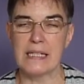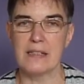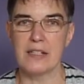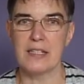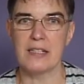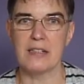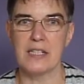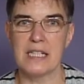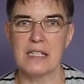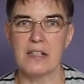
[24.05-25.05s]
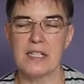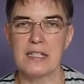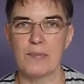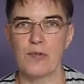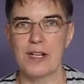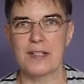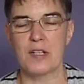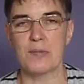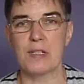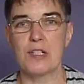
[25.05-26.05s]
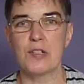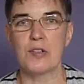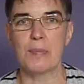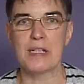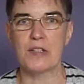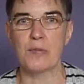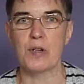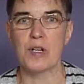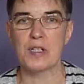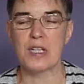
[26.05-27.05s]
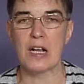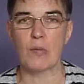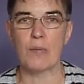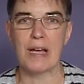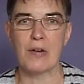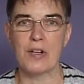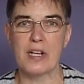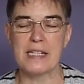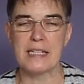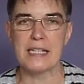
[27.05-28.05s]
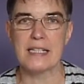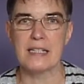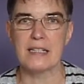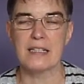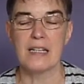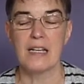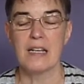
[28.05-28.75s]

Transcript: In 1999, some friends asked me to do a piece of work to help them out, and I did, and